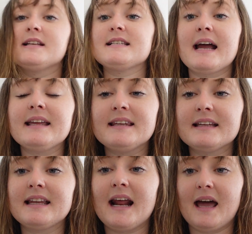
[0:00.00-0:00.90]
the second
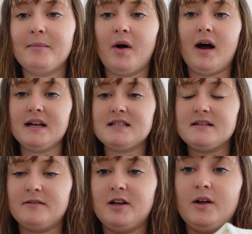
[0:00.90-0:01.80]
thing that I bought,
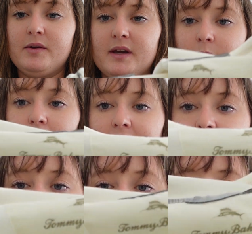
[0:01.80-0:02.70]

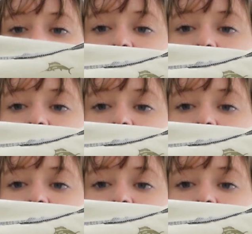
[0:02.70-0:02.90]
clothing-wise,